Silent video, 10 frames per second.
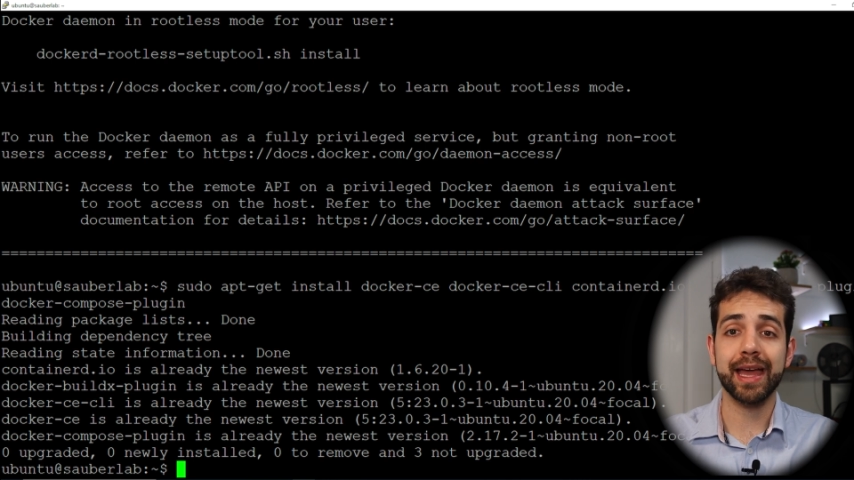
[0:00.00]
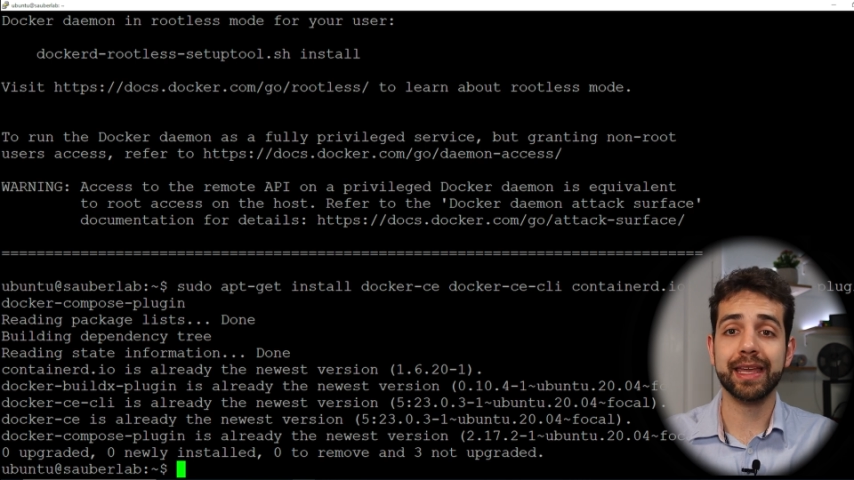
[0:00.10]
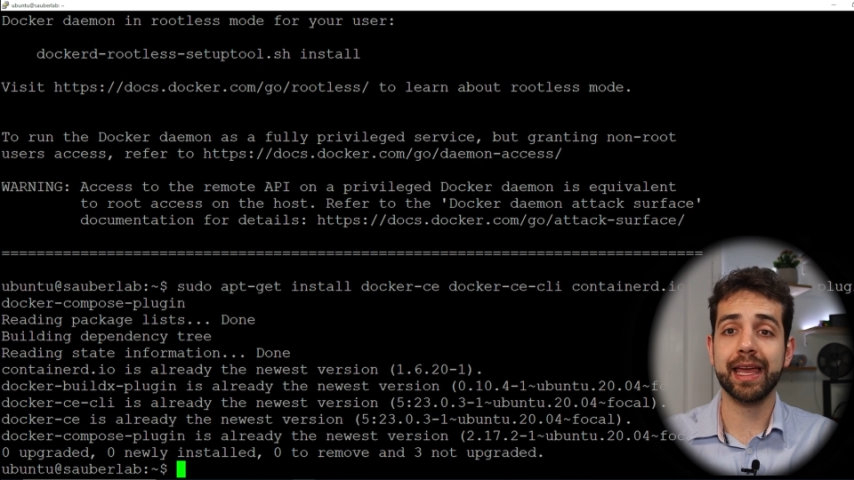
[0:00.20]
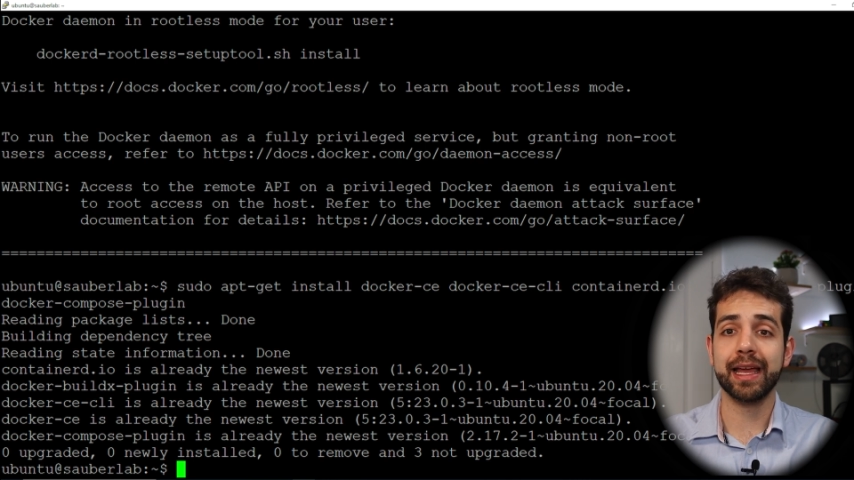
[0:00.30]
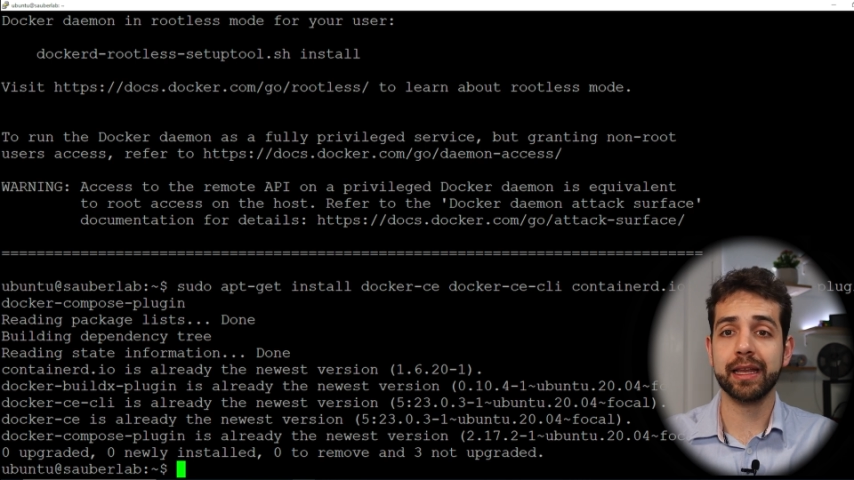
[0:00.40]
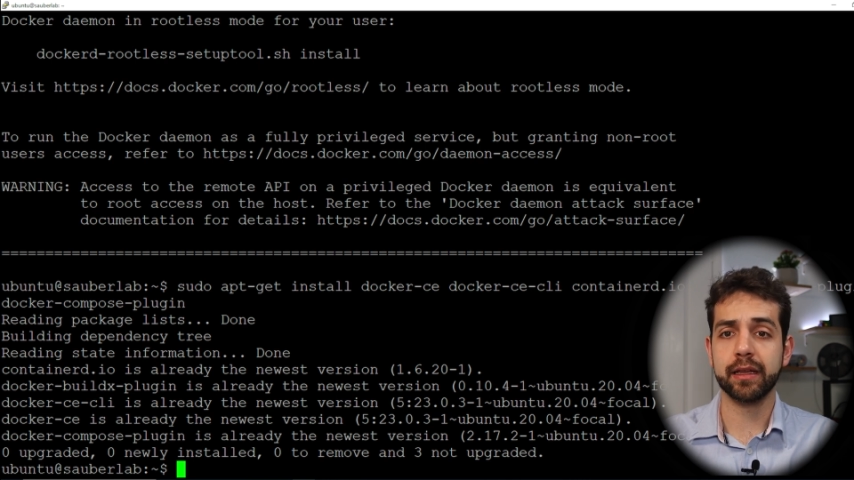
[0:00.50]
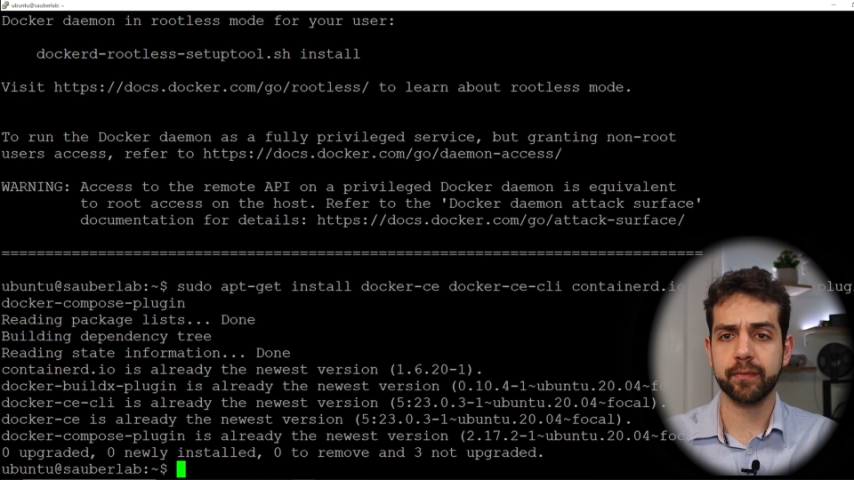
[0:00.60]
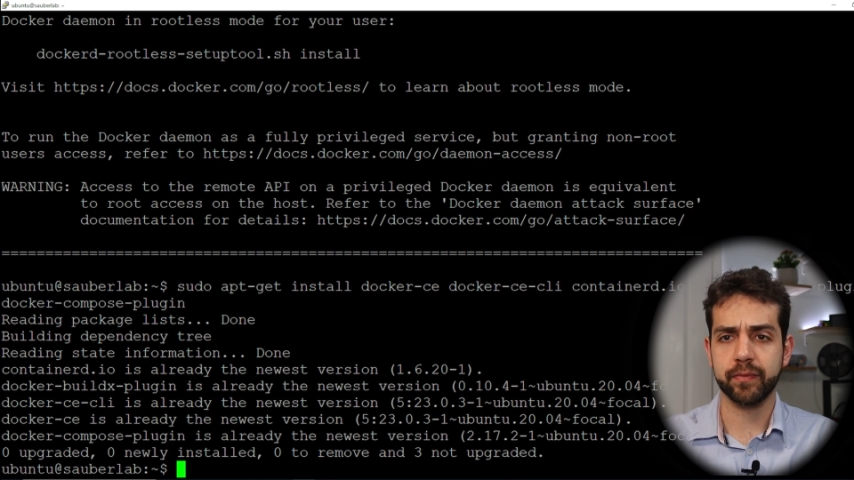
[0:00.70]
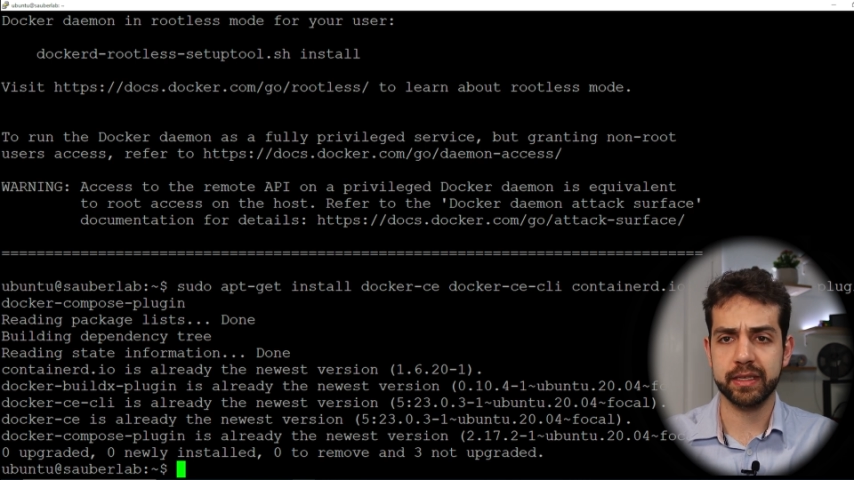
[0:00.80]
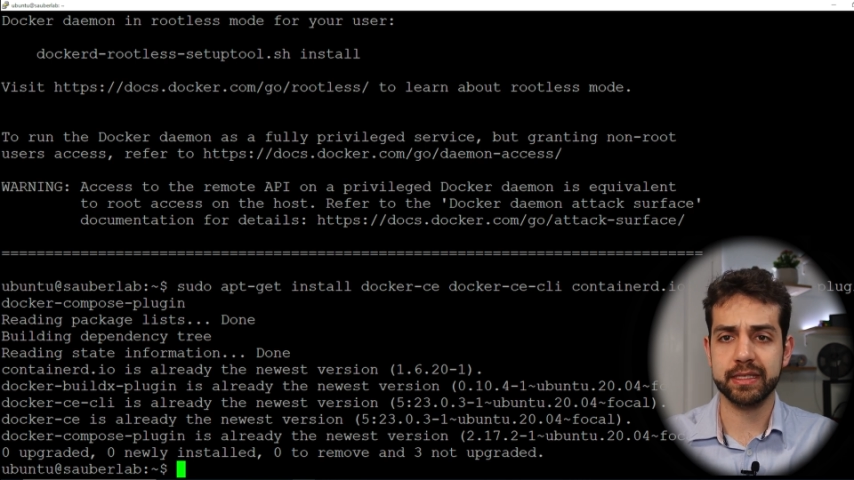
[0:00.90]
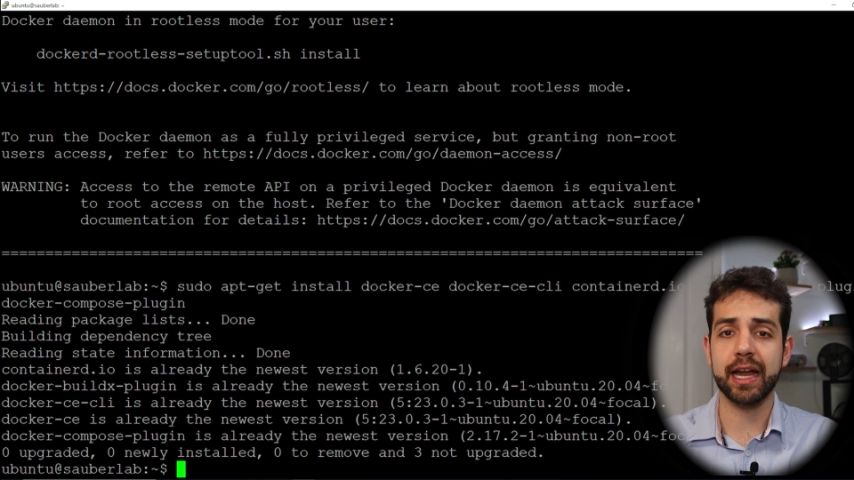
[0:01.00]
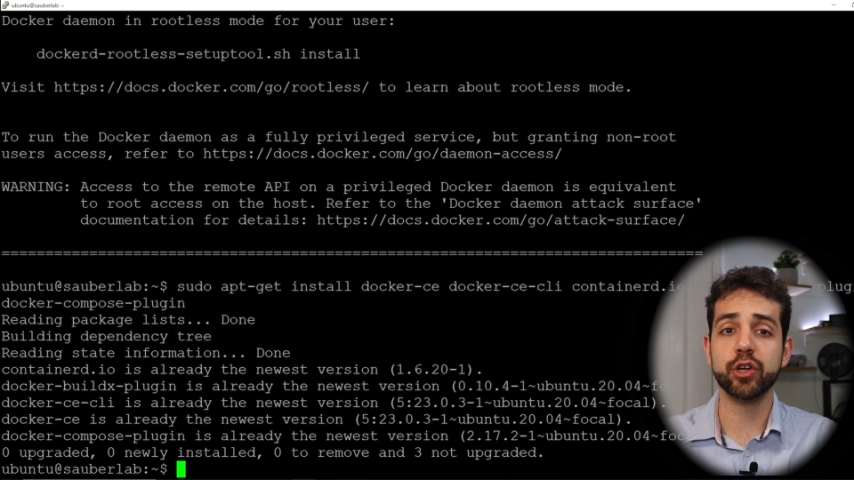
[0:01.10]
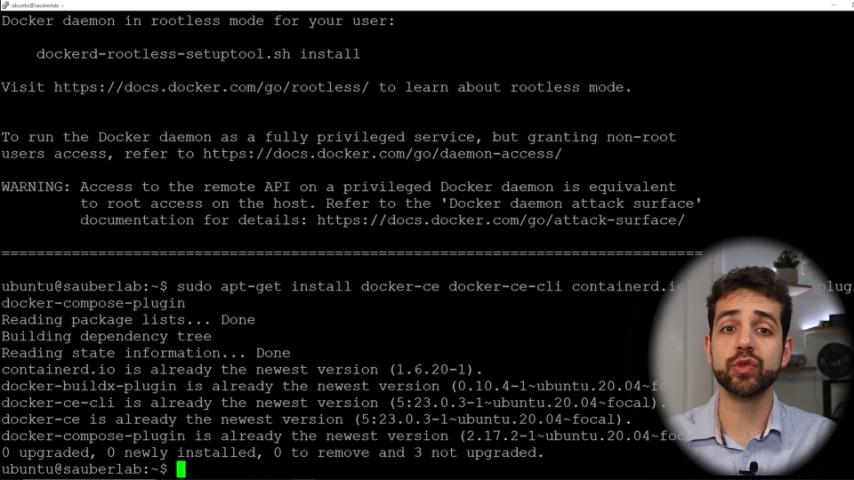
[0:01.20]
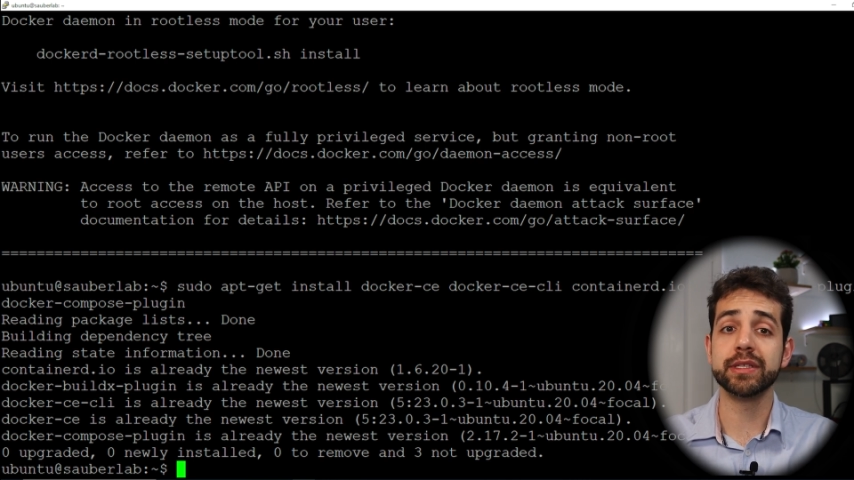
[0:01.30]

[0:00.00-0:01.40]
I can start